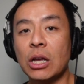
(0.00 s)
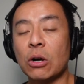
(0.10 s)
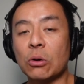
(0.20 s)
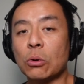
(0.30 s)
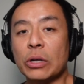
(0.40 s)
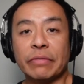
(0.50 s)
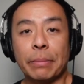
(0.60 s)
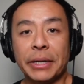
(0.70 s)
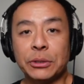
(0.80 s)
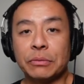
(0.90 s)
or even
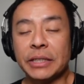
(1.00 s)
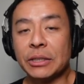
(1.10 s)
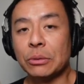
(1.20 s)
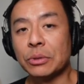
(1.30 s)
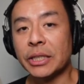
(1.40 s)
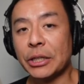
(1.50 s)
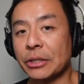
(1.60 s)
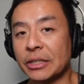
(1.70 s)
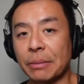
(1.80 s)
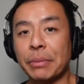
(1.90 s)
petrol vehicles. You
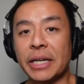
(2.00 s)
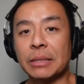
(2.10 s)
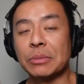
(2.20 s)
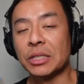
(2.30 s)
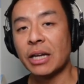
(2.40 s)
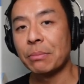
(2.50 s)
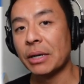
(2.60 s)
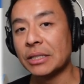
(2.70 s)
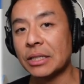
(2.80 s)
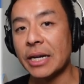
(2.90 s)
can compare them side by
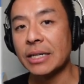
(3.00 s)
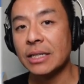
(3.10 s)
side,